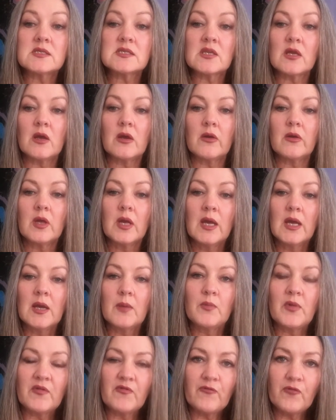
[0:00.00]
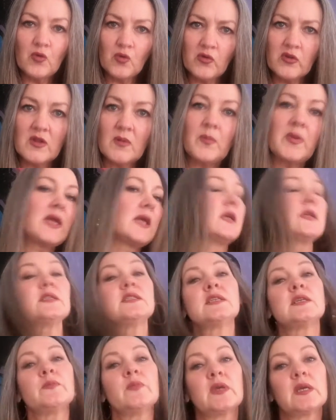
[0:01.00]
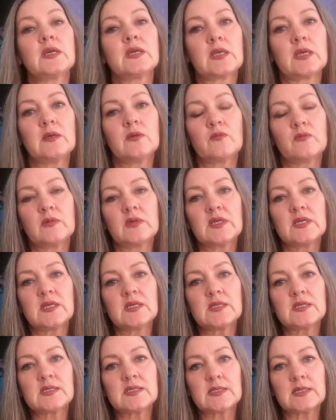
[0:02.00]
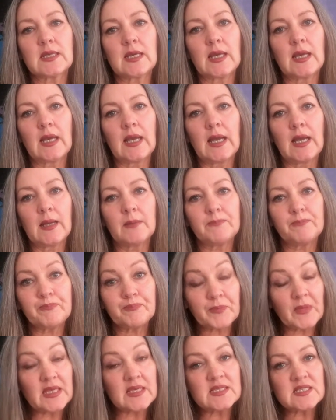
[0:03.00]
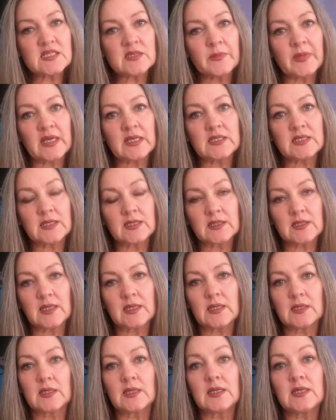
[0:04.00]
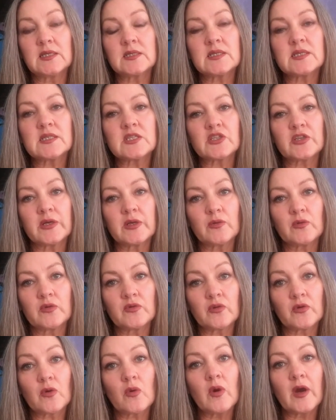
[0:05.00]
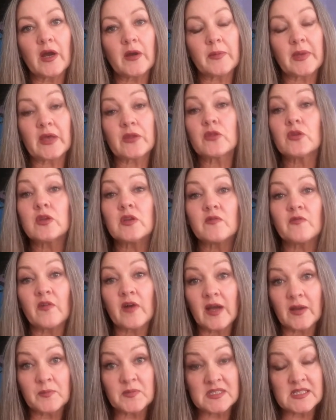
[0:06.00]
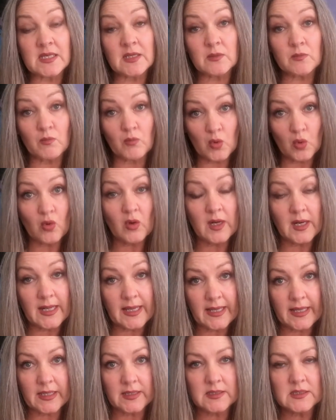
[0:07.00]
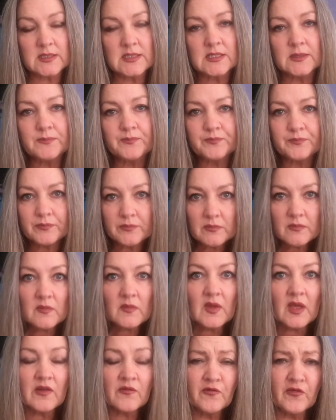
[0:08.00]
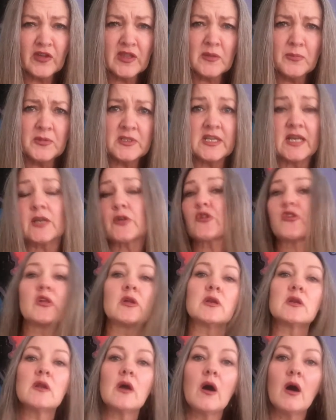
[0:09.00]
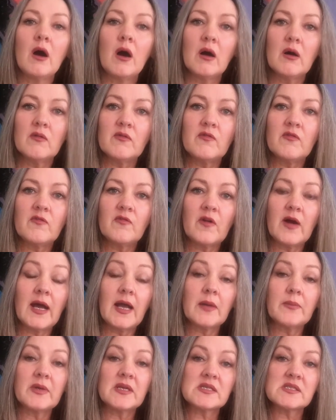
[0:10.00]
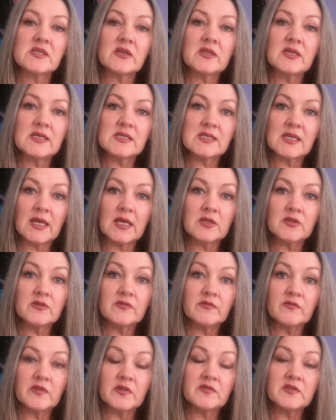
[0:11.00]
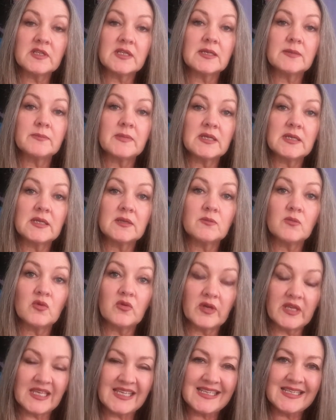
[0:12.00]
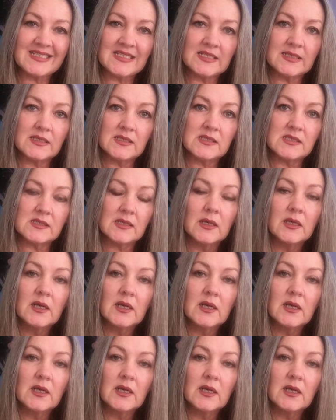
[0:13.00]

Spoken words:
So before the pandemic, it was estimated that the industry would require about 35% more land for the production of fibre, so that's 115 million more hectares,